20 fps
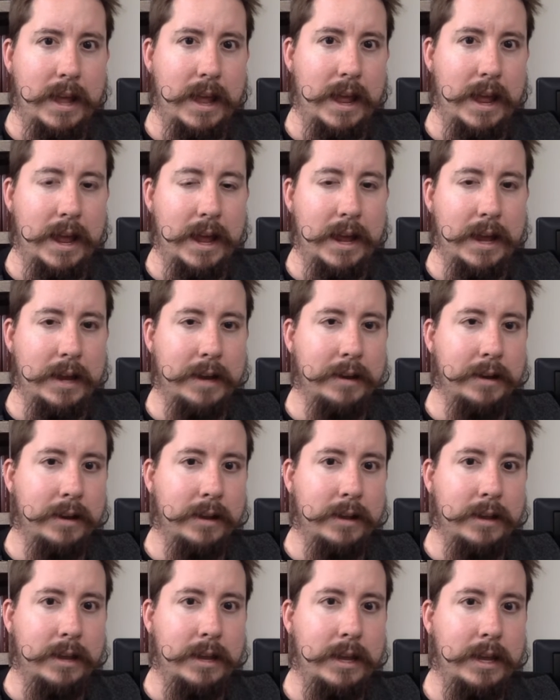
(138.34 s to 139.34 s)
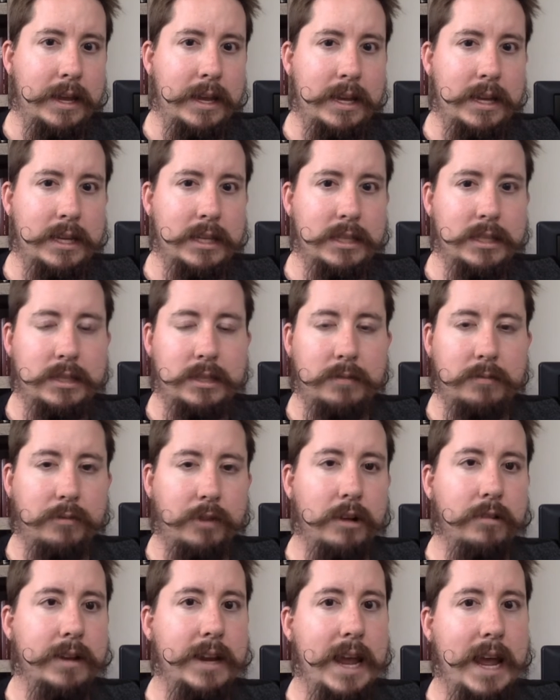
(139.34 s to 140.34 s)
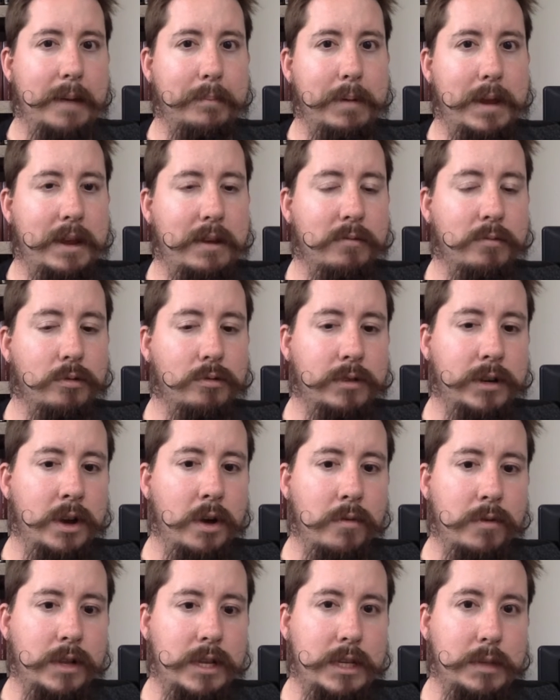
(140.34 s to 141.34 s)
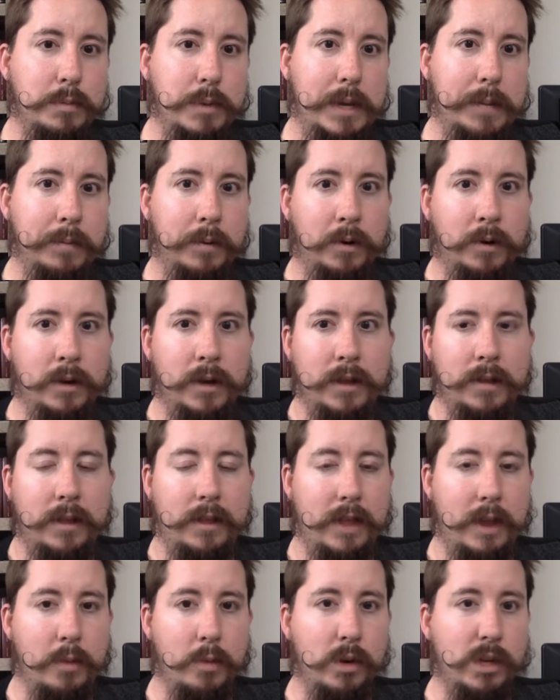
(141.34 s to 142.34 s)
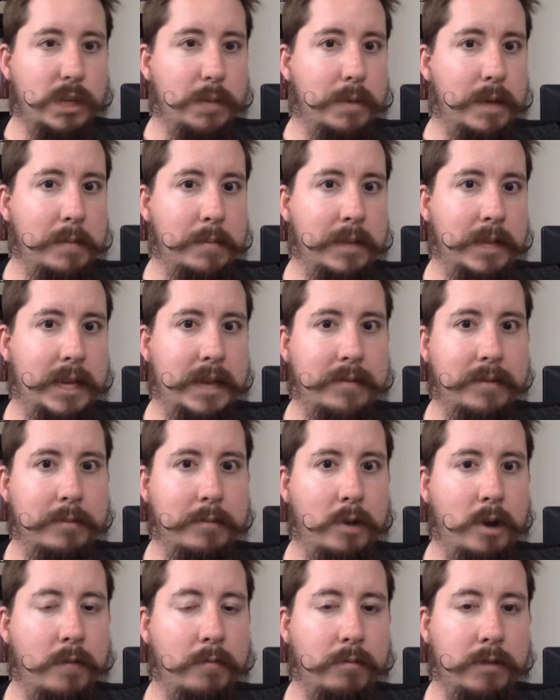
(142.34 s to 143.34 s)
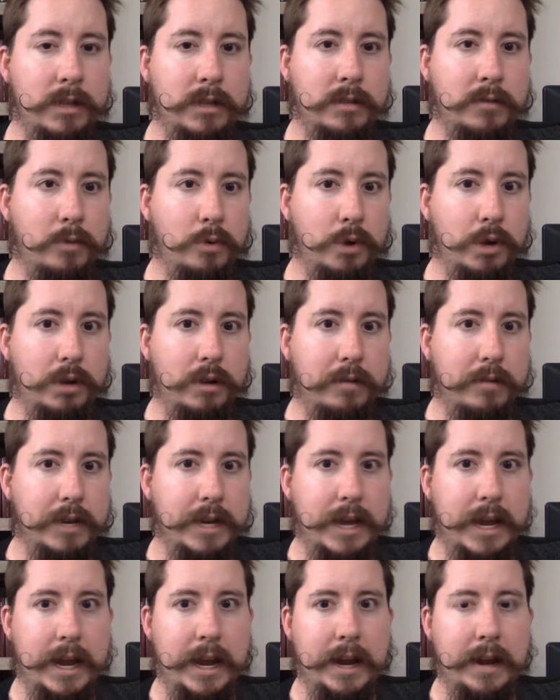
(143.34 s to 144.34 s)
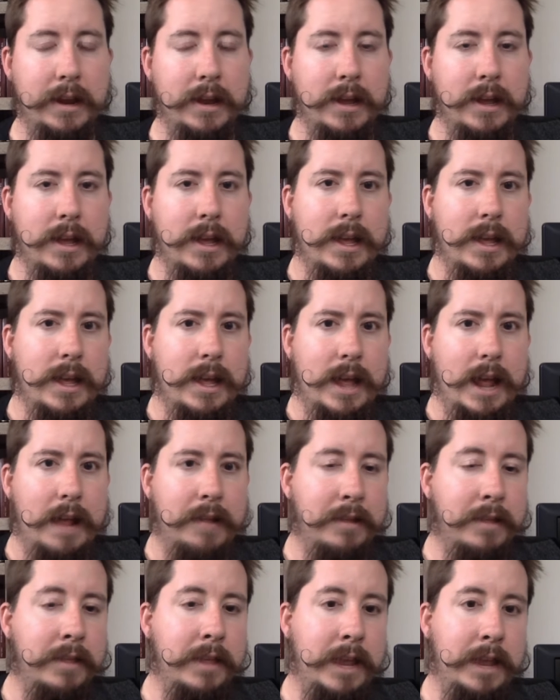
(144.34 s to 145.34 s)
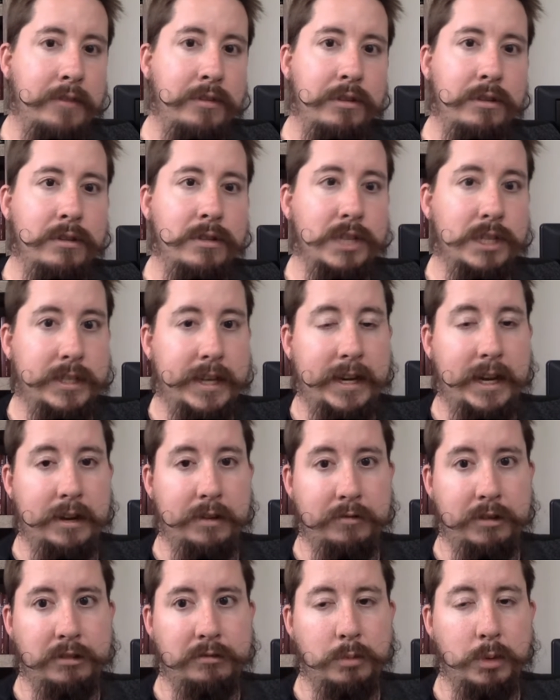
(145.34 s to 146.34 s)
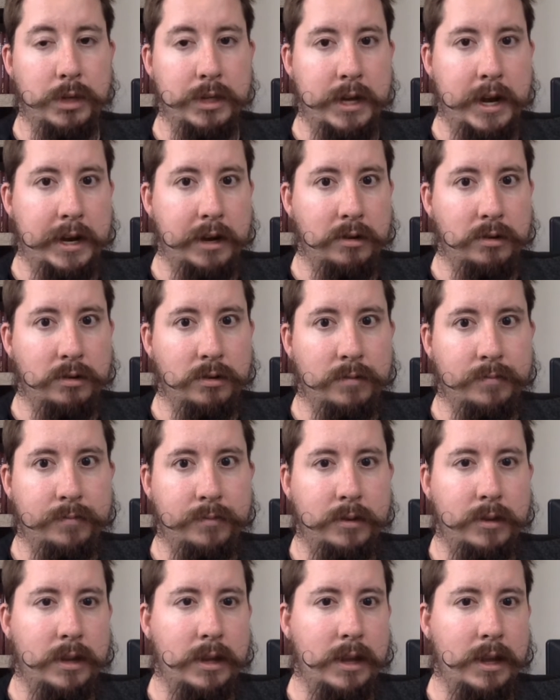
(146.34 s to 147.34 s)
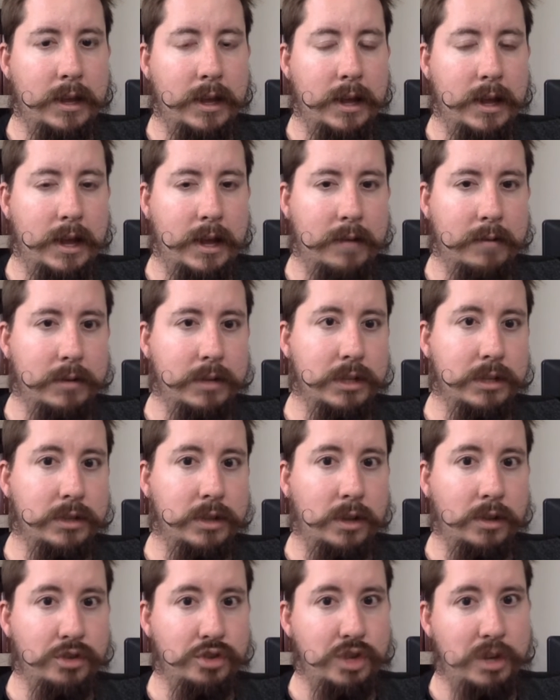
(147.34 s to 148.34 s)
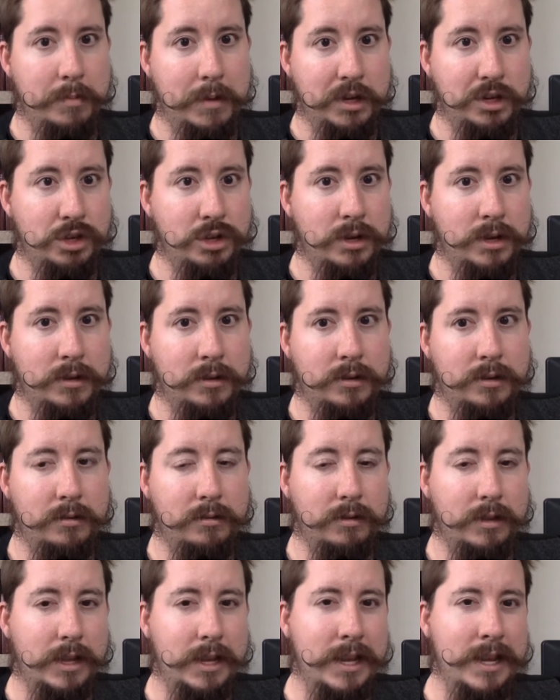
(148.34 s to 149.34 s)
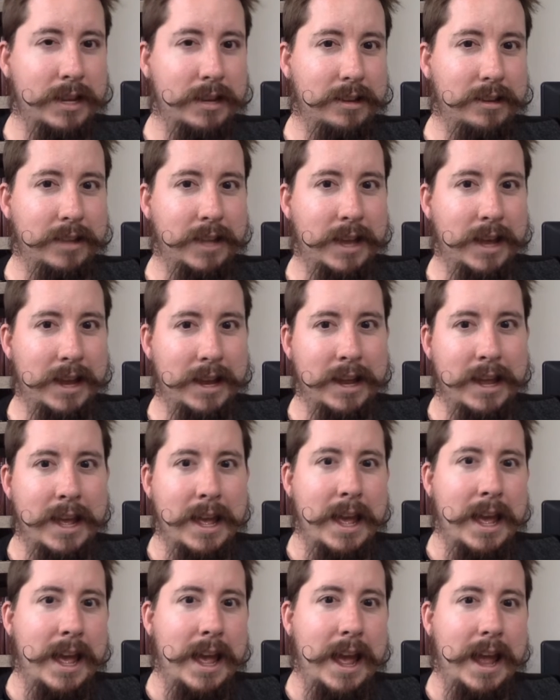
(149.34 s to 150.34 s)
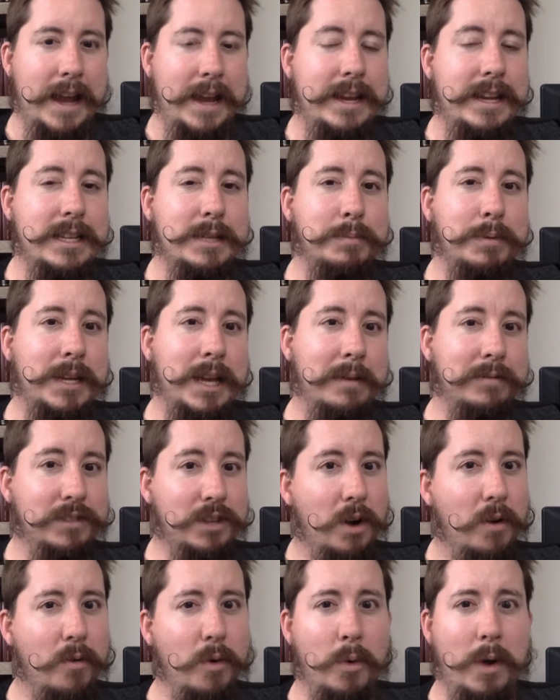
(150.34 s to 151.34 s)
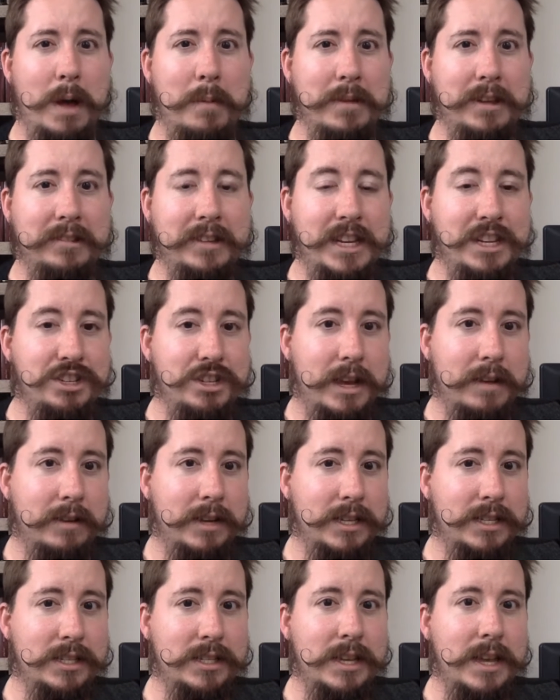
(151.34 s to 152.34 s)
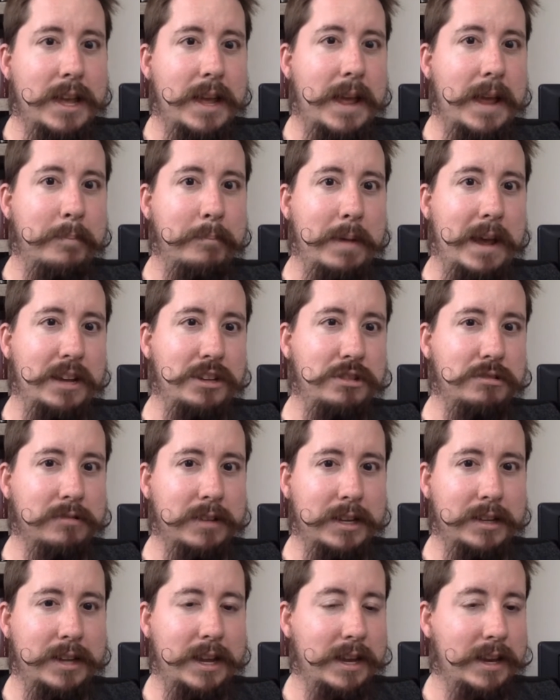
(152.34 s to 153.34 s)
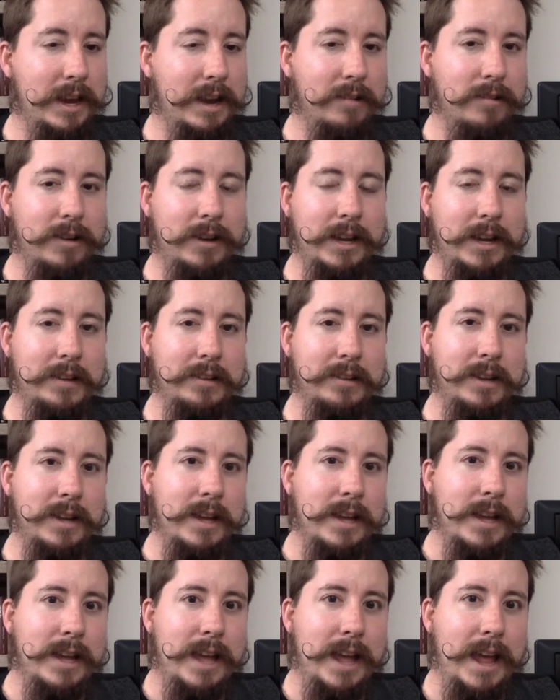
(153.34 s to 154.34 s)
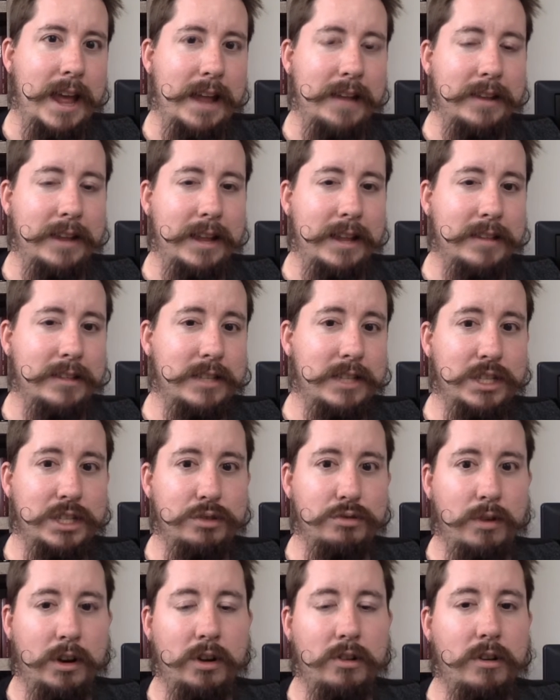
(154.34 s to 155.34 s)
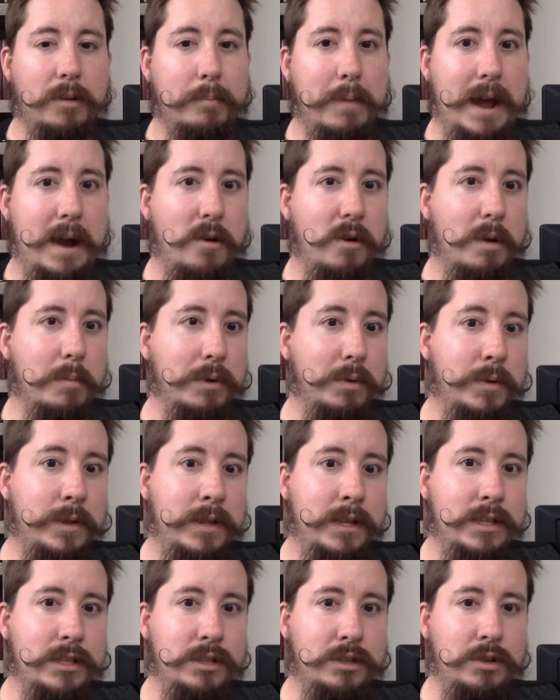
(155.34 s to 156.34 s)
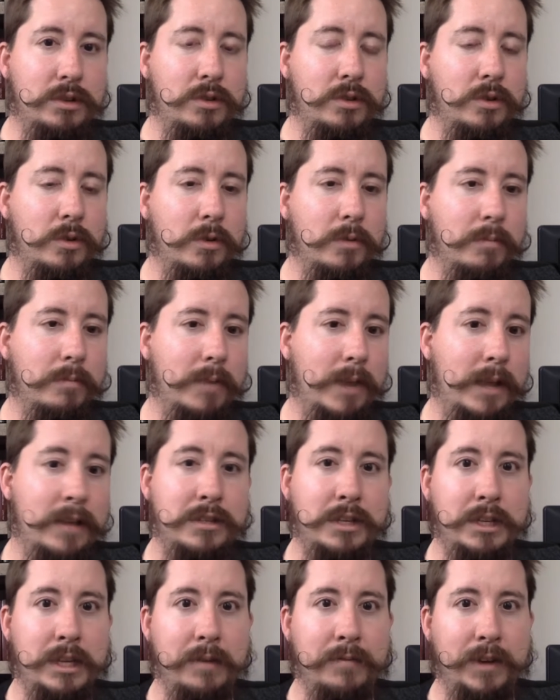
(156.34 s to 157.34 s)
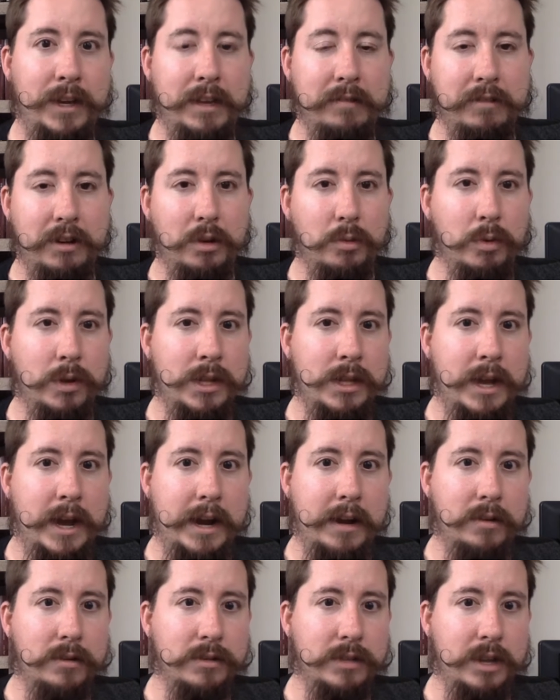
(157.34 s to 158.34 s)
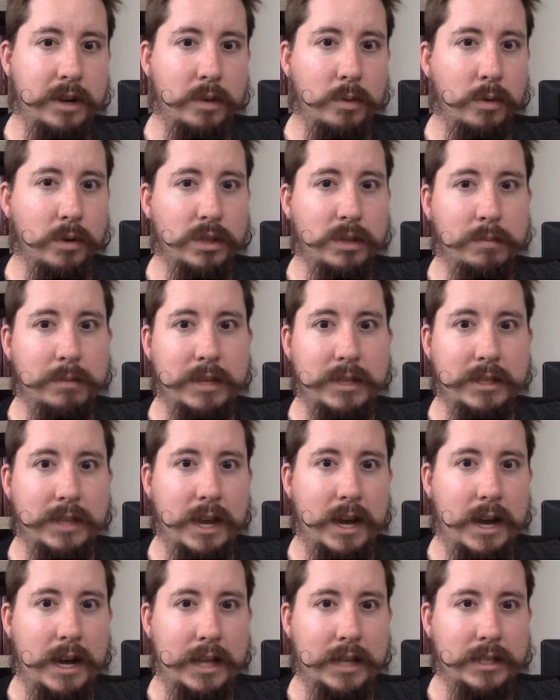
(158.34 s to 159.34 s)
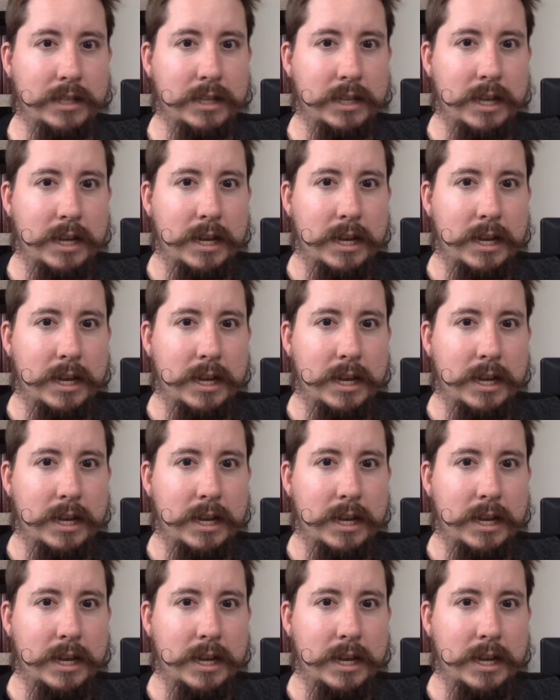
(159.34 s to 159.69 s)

And he's fairly happy ruling over these people that they worship him and they give him offerings of oil every day. And then they introduce a second little wooden idol, uh, which is called Sheemish, to the, to the hut. And he just becomes overwhelmingly jealous and petulant and arrogant. And it's this struggle of power between these two insignificant little wooden idols that are worshipped as gods.